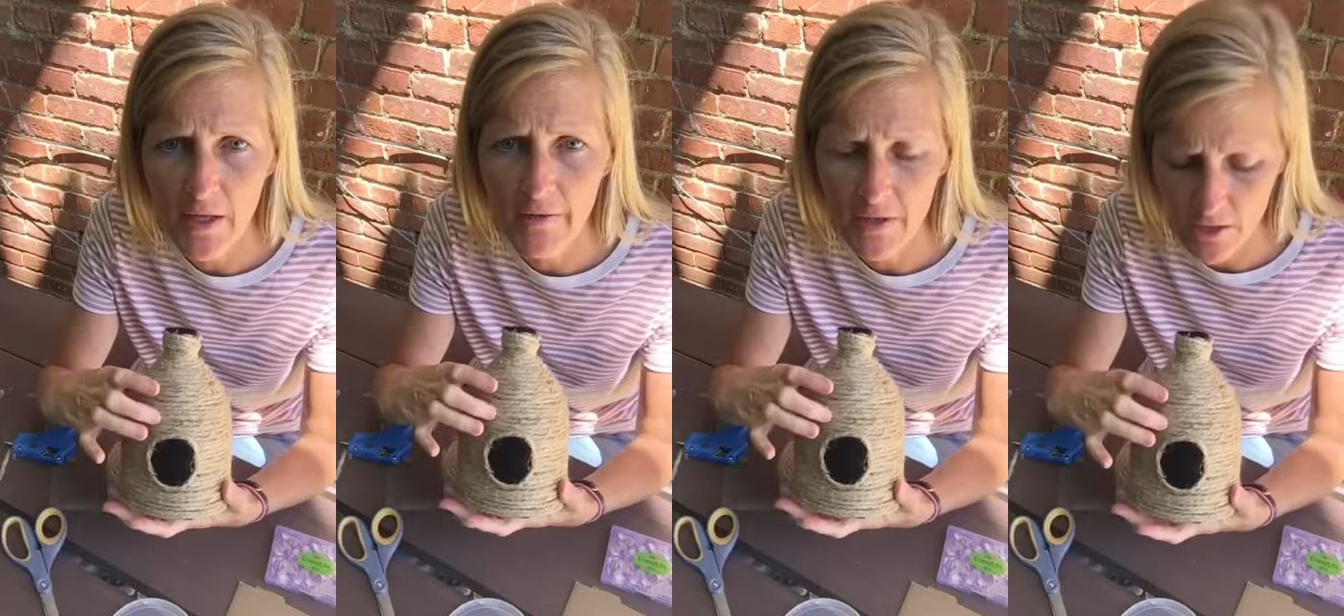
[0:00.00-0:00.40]

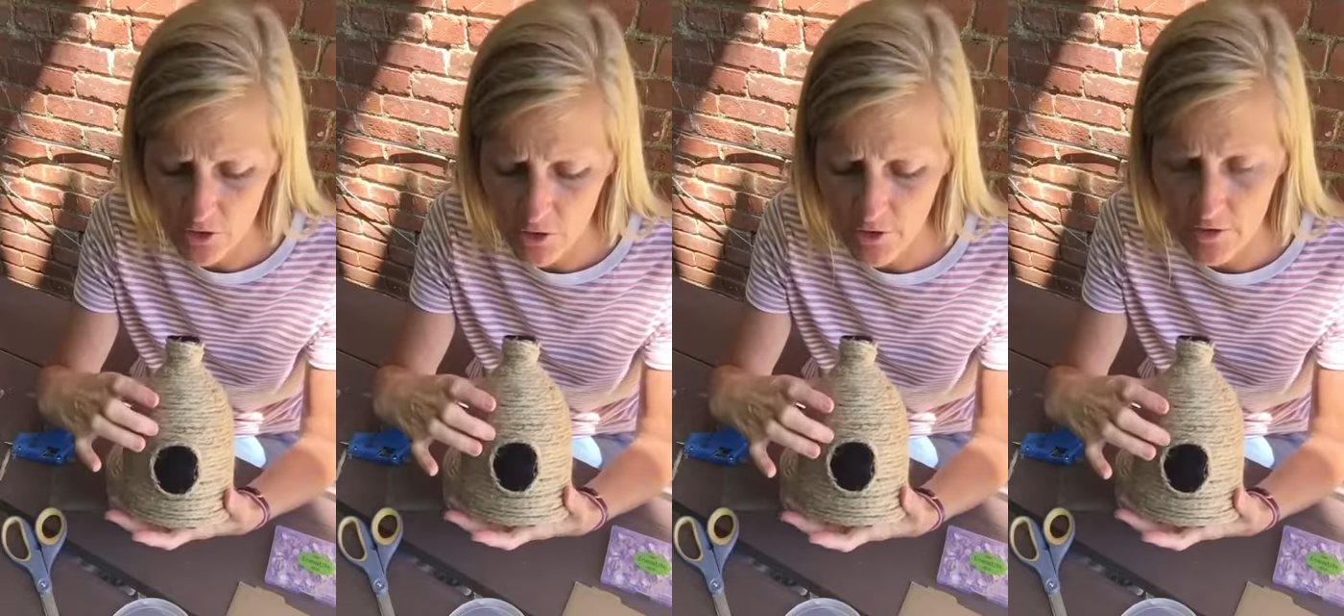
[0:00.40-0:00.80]
and then I
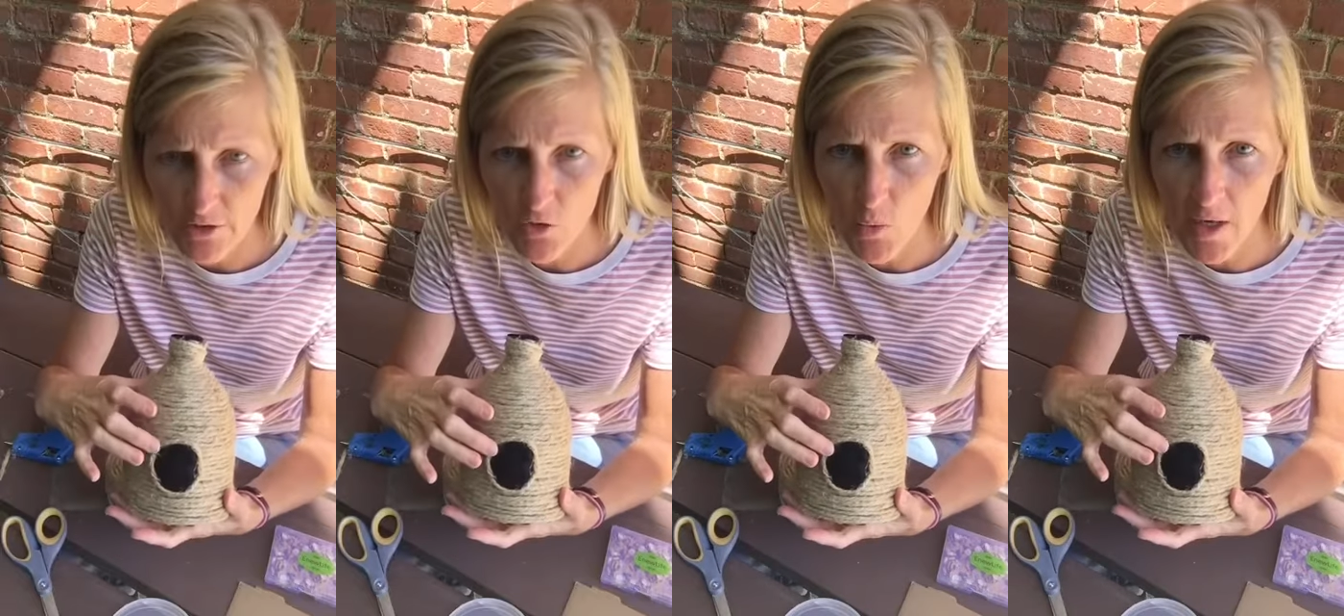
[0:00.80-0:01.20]
took the
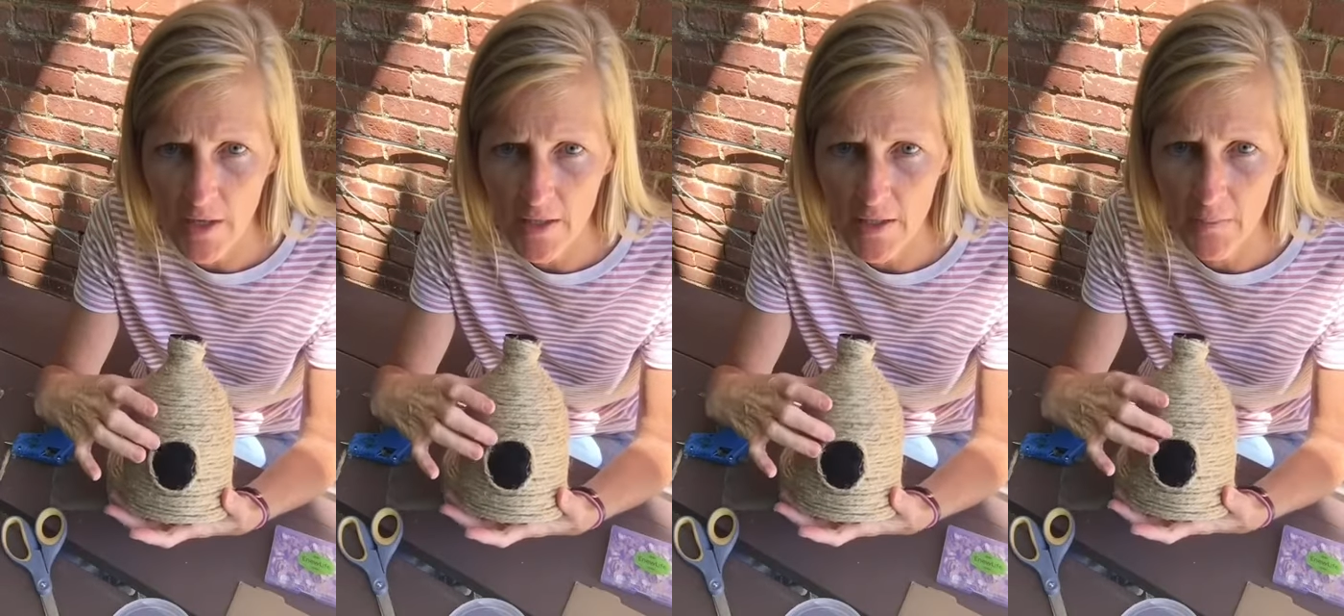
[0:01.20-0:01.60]

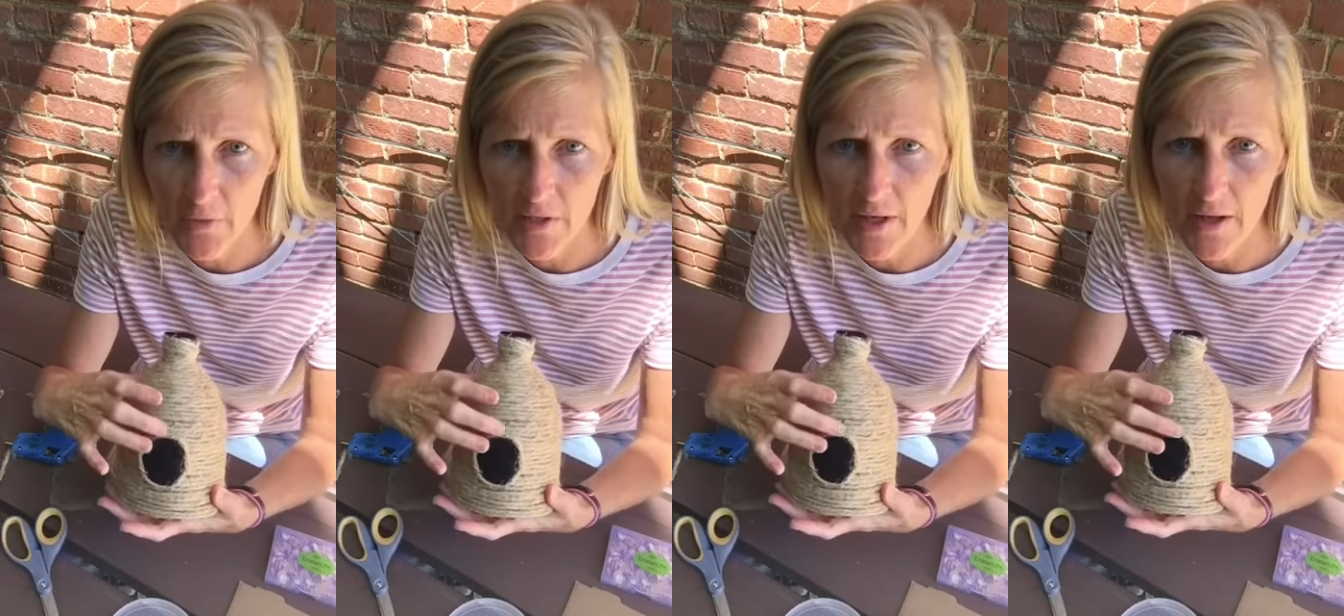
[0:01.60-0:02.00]
twine and
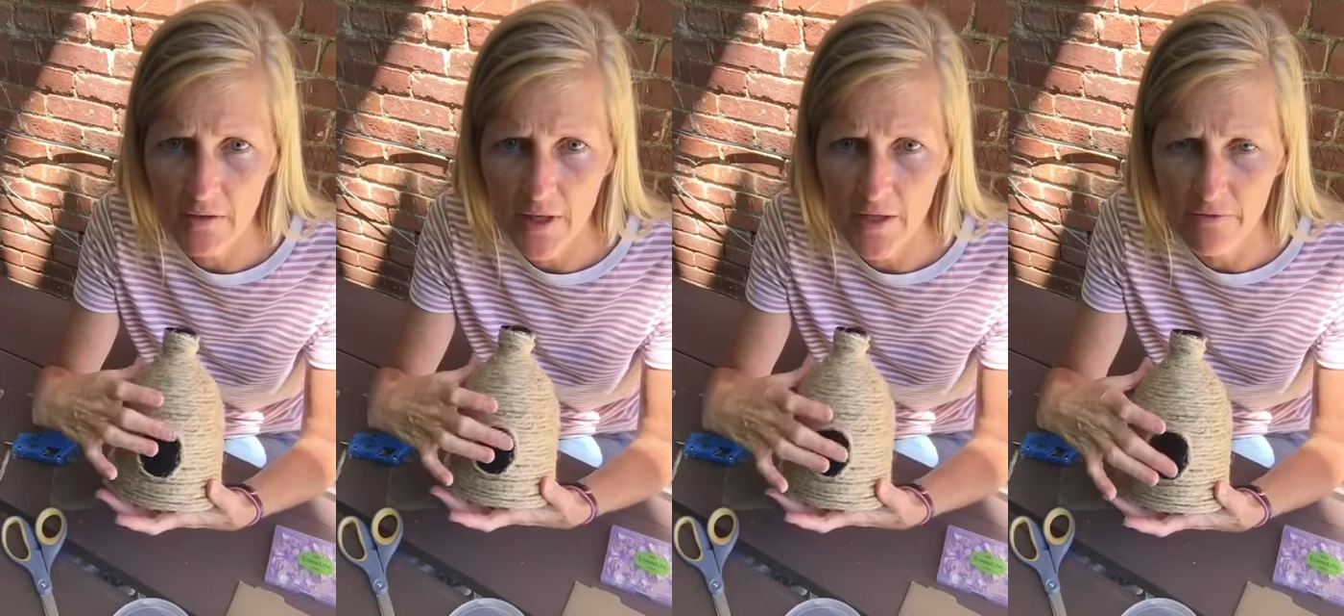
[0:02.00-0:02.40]
put an
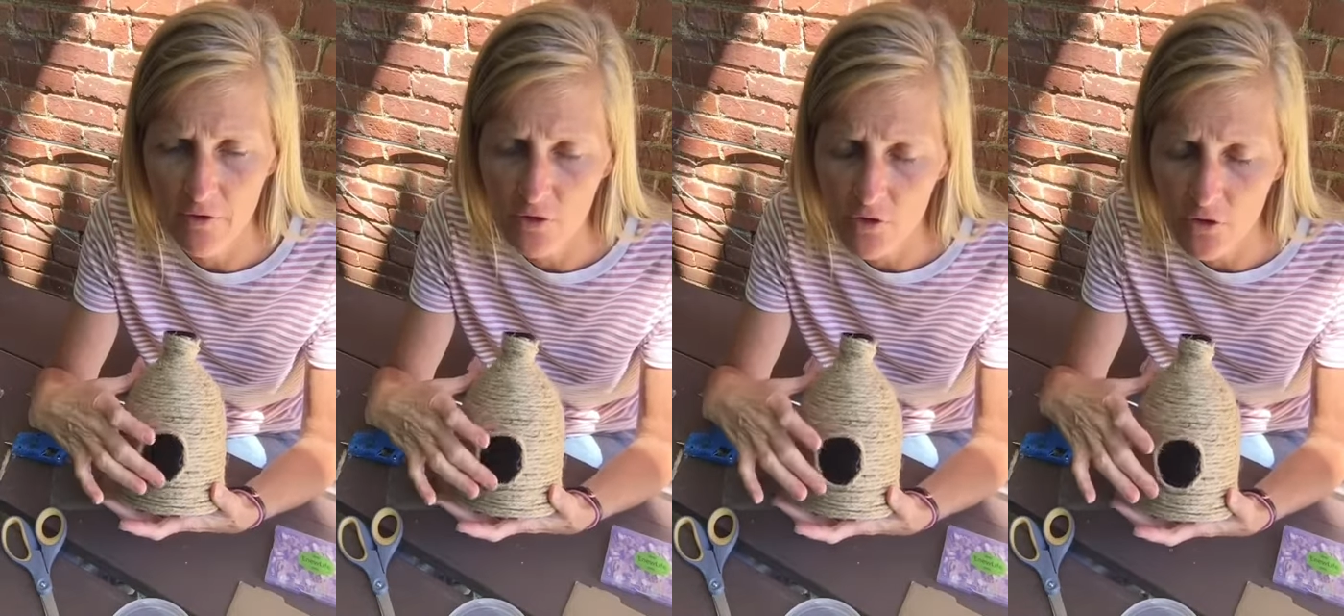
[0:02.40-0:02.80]
outline of
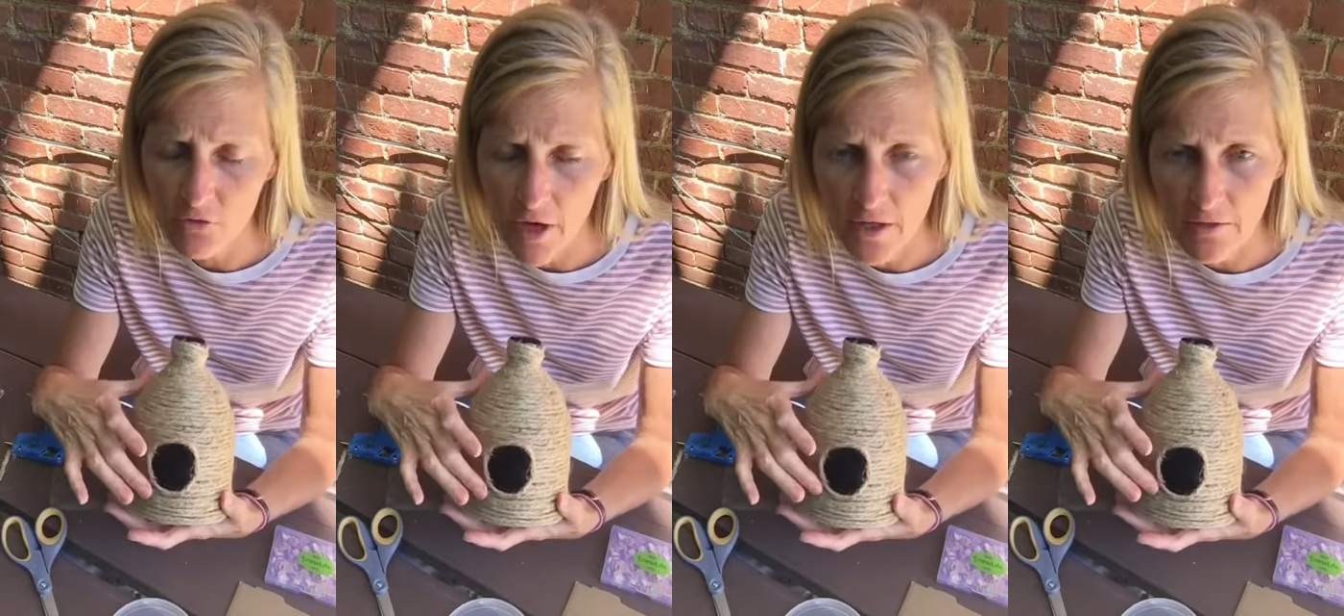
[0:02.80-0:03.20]
the glue
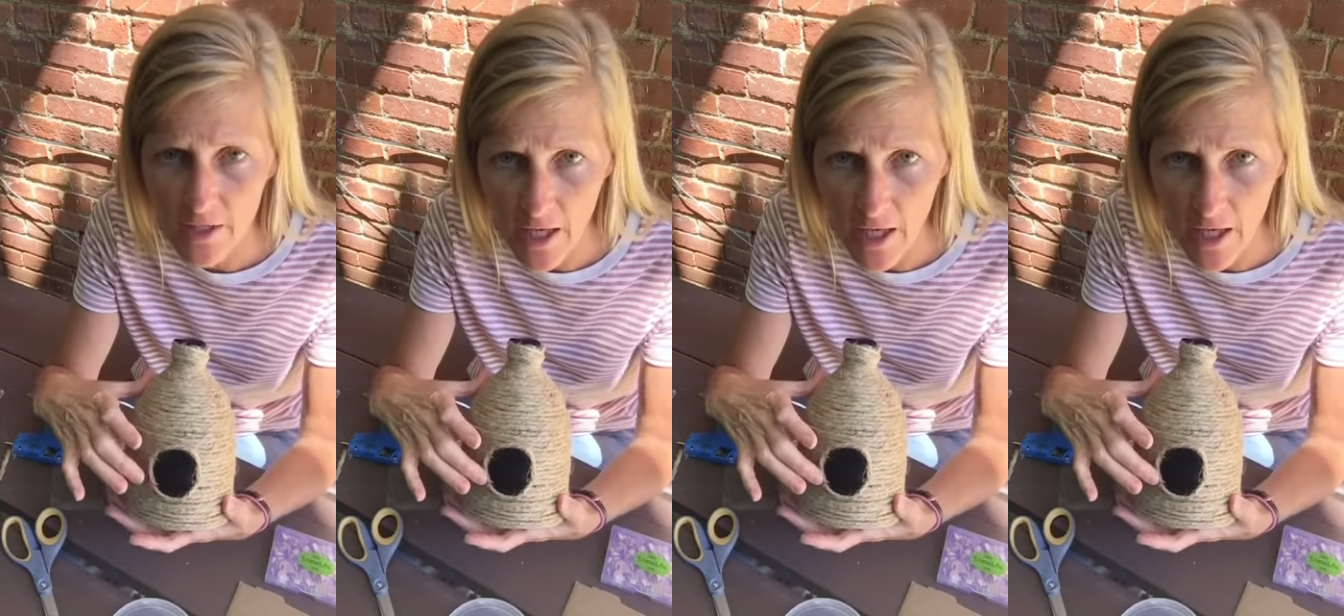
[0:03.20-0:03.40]
right on the